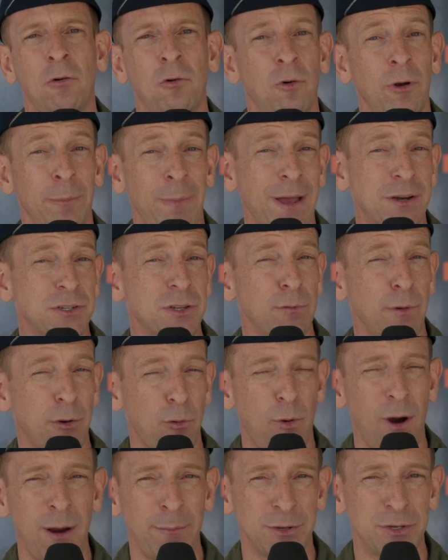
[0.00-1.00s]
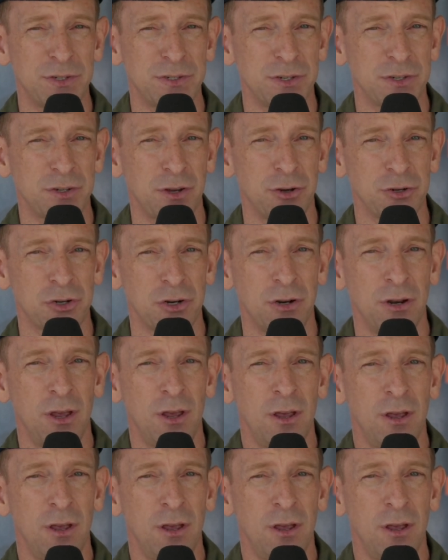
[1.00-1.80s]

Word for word: going back to the requirements discussion,